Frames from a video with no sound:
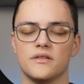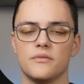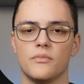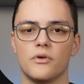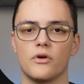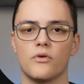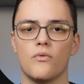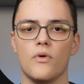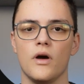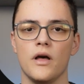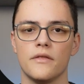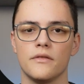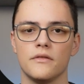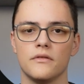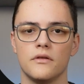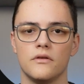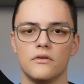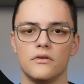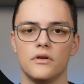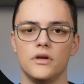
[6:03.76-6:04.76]
number 1
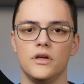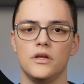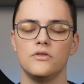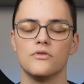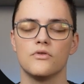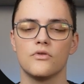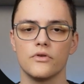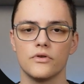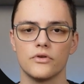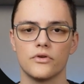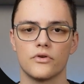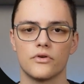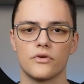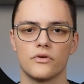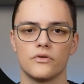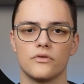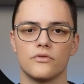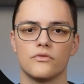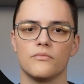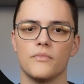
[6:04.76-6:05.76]
in
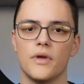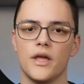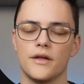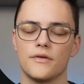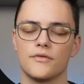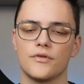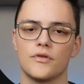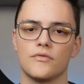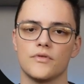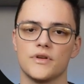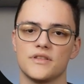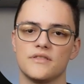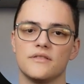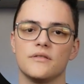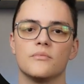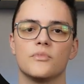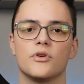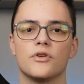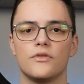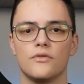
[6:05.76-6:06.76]
order to make request
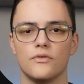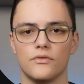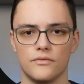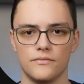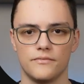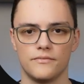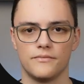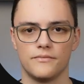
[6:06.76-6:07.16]
number 2.